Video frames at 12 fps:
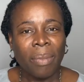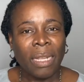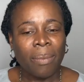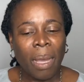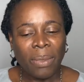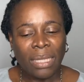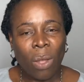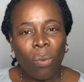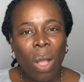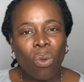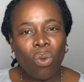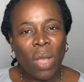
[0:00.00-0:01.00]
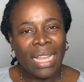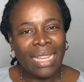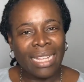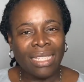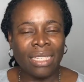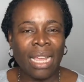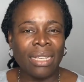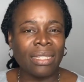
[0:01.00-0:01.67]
But the Bible says that while we were yet